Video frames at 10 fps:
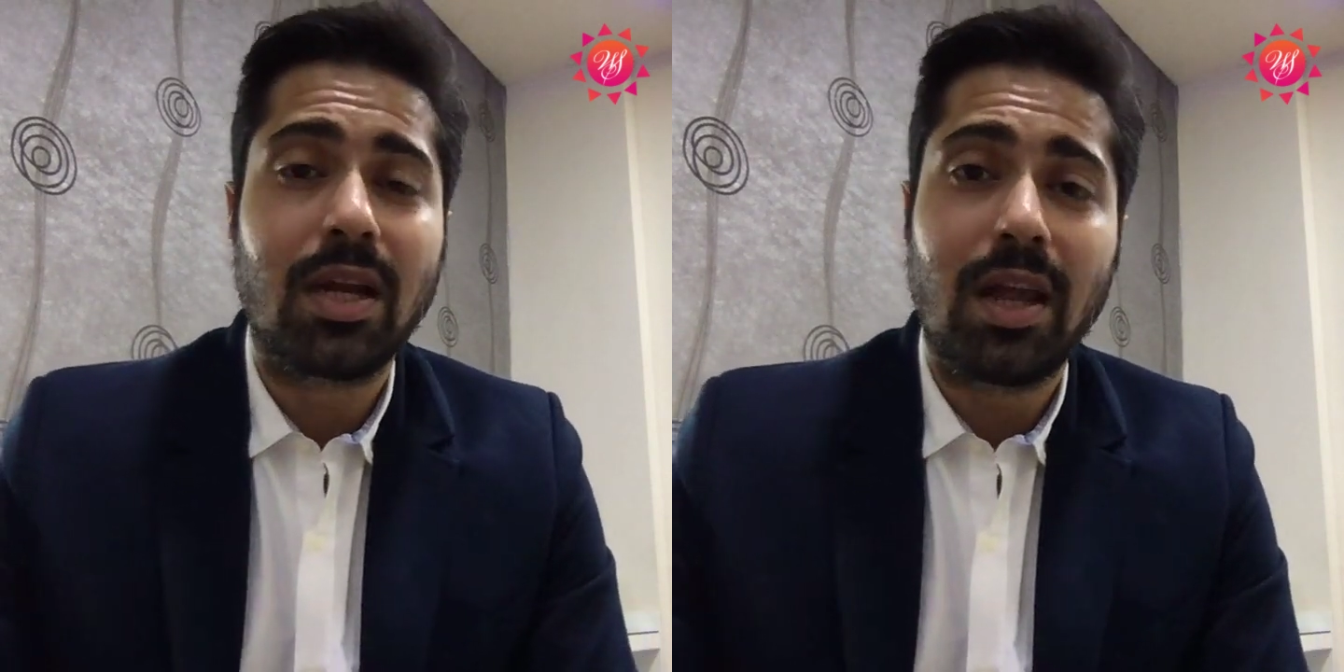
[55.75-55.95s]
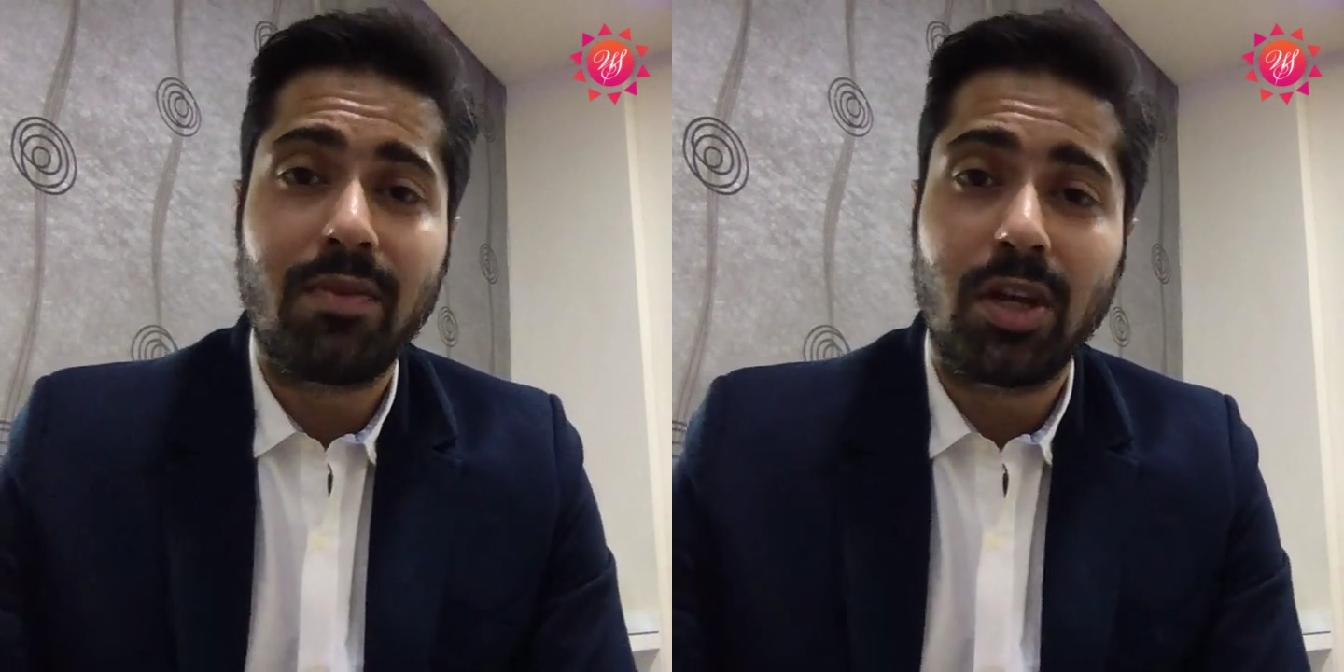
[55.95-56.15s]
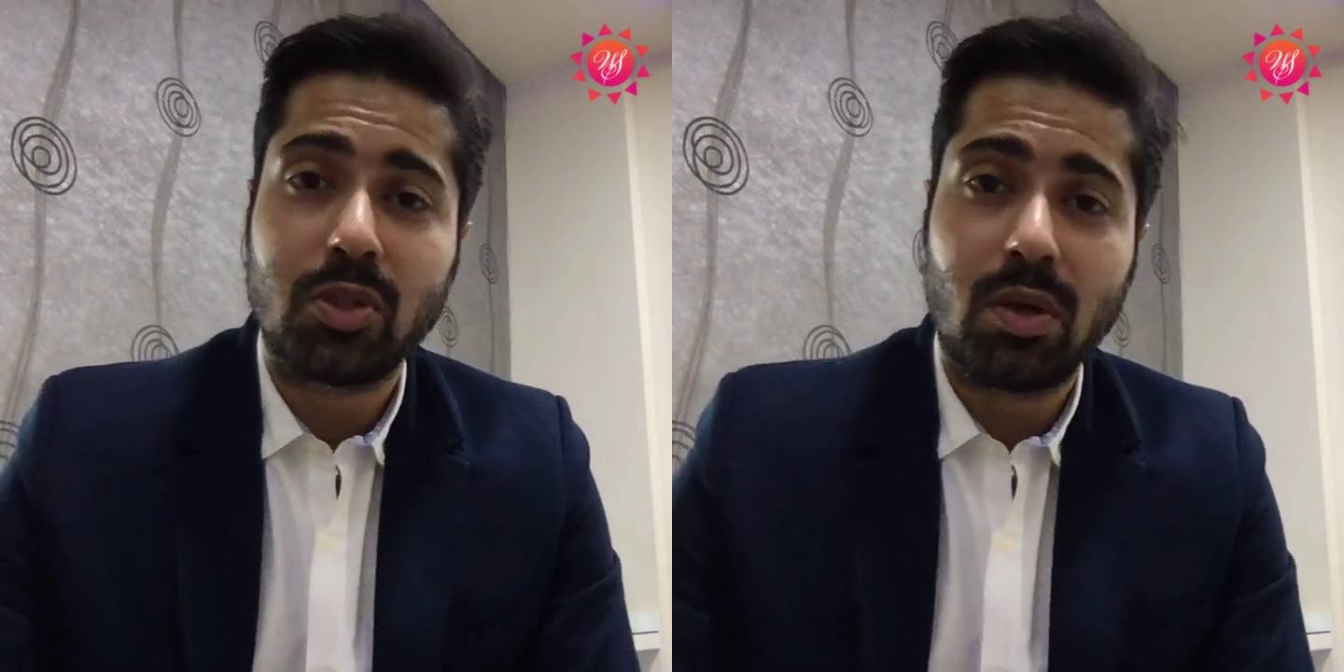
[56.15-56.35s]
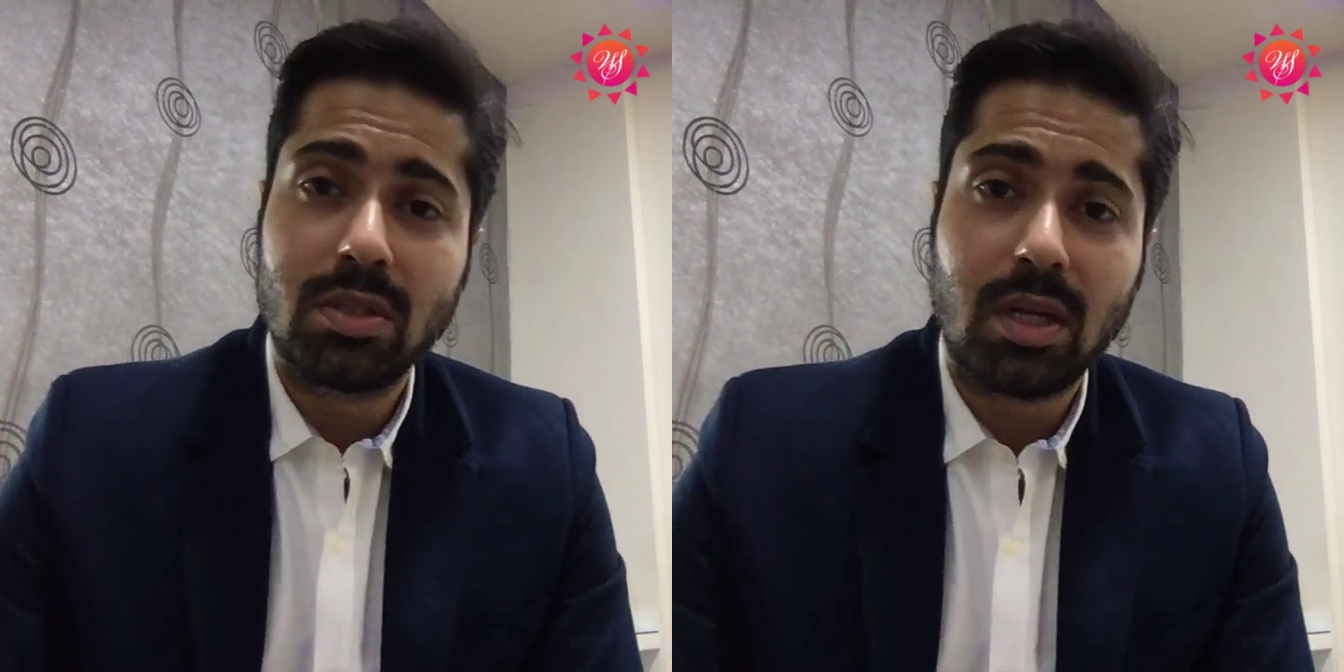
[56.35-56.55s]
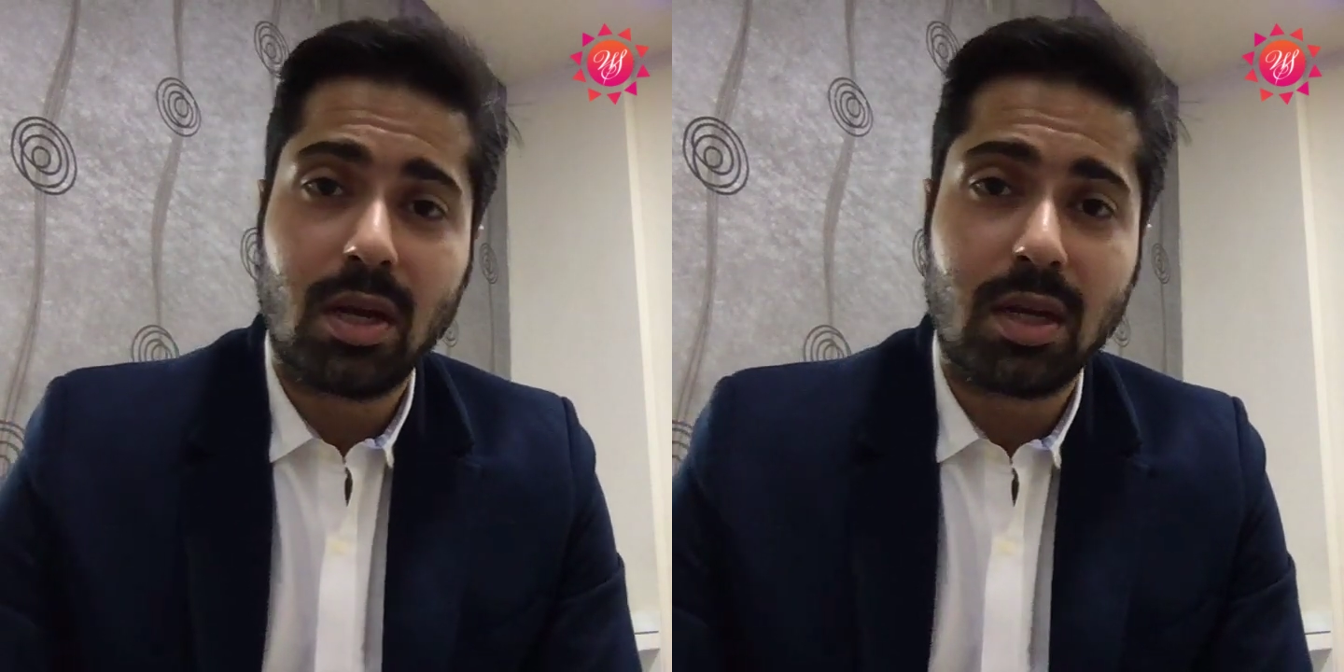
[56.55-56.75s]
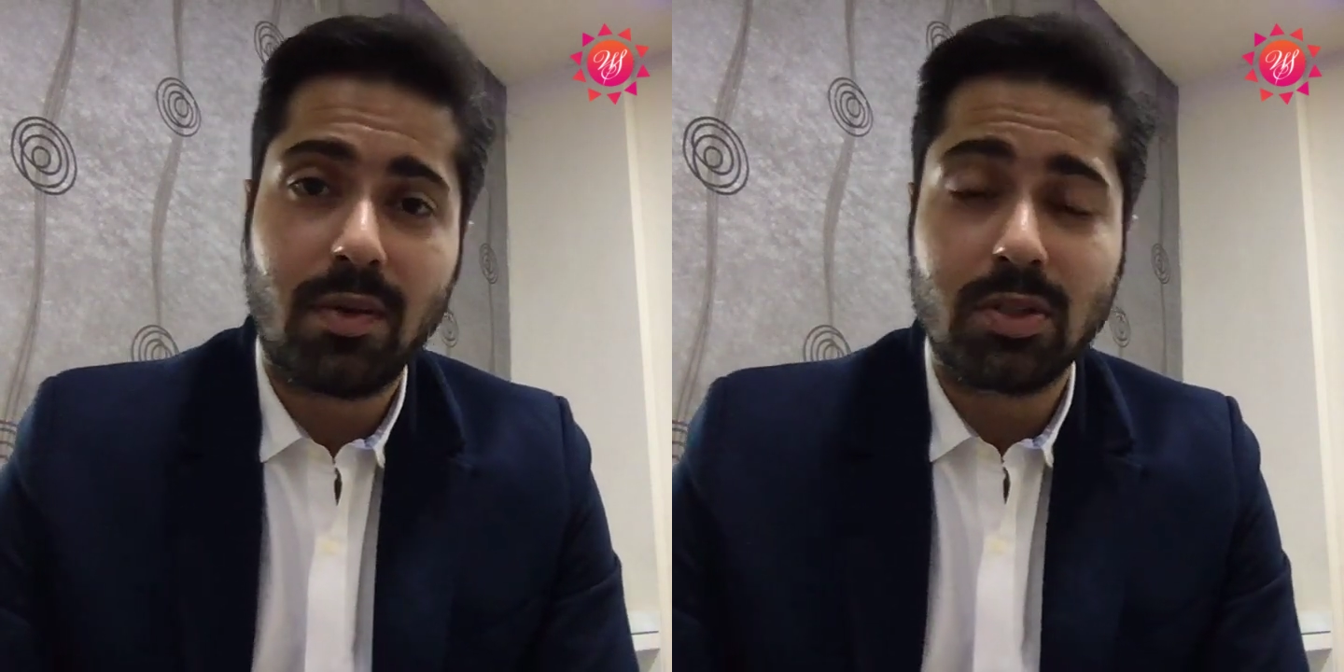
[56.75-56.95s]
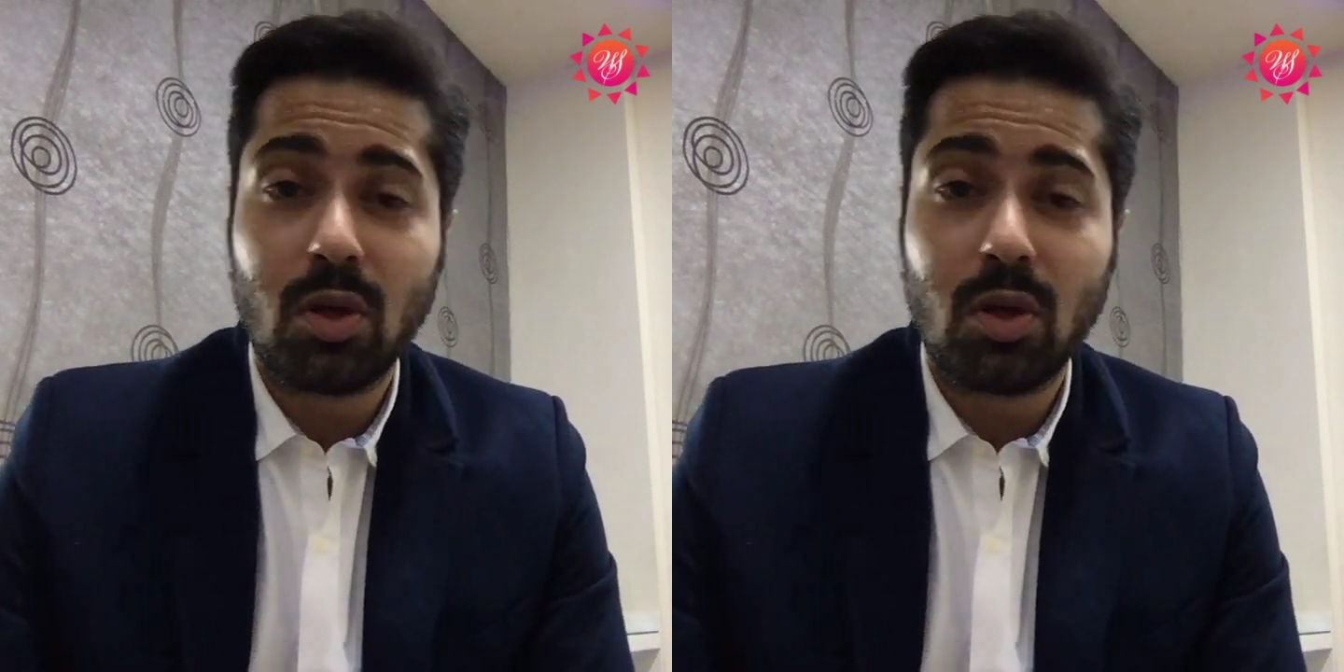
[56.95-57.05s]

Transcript: start having insurance covers.